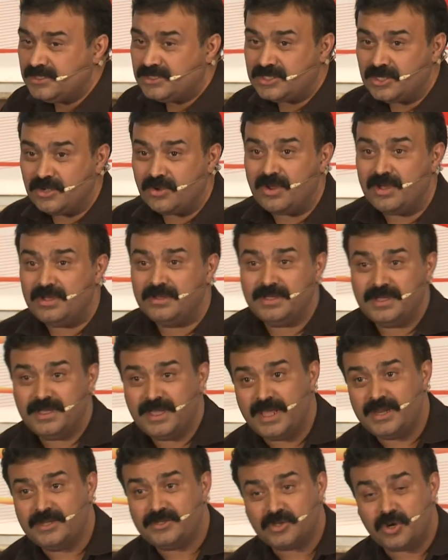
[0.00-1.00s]
So
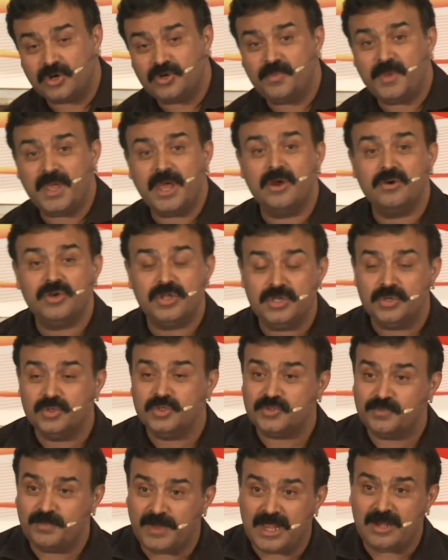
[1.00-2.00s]
he taught me how to
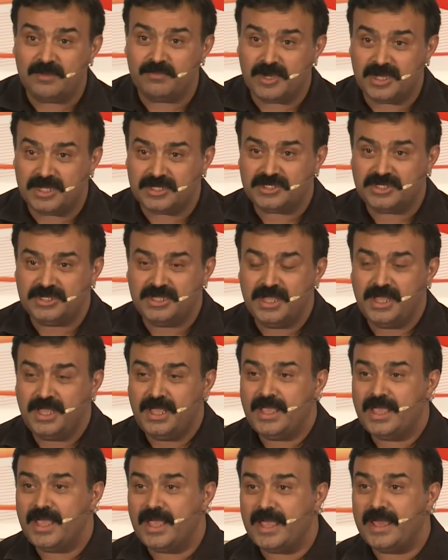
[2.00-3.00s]
use mail merge,
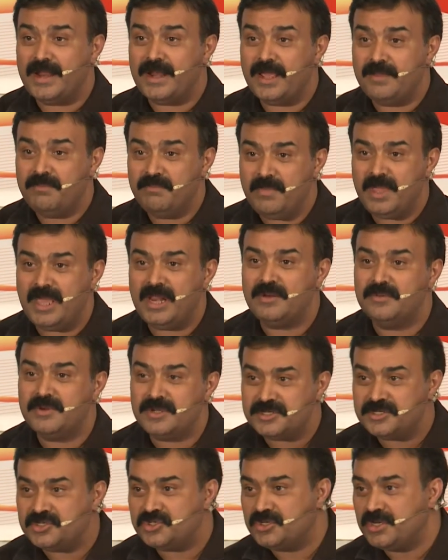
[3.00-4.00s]
and I mail
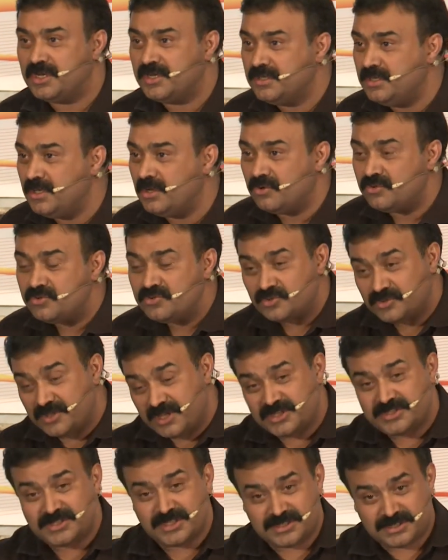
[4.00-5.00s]
merged, so
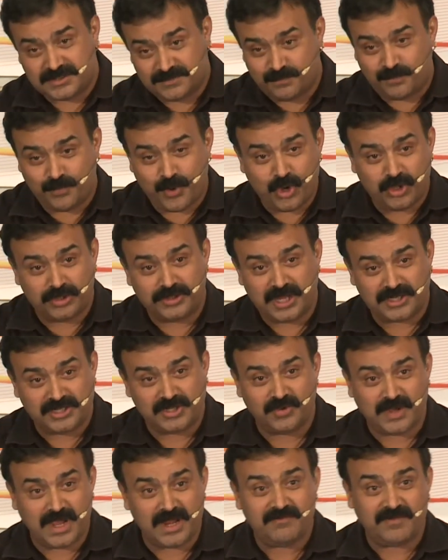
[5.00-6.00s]
there's this book that
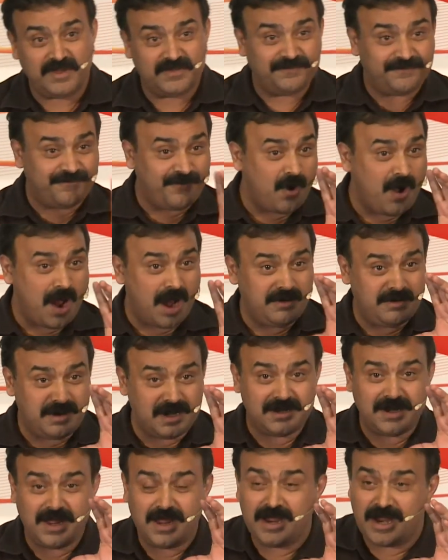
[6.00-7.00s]
you get with
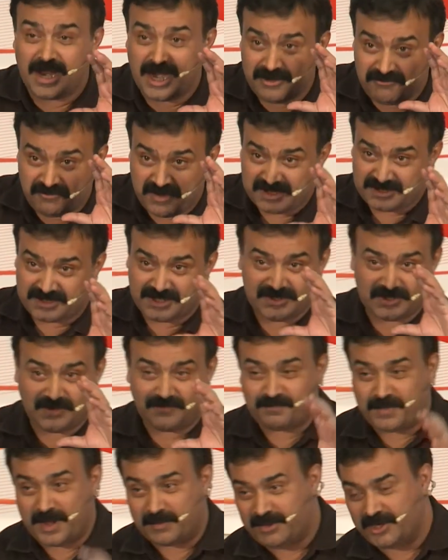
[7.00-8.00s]
400 addresses
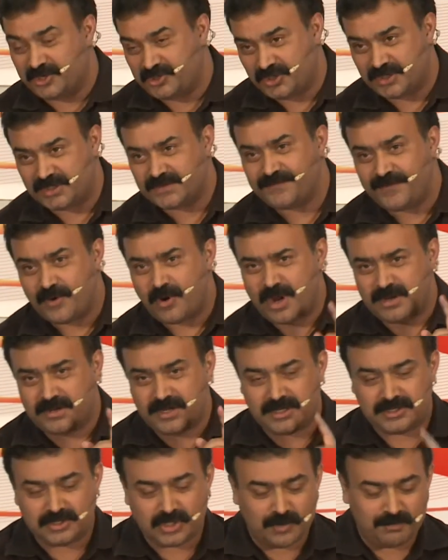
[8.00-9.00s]
of publishers,
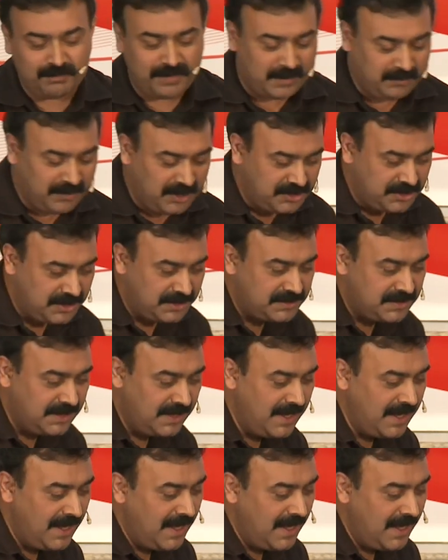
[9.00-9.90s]
400 top publishers.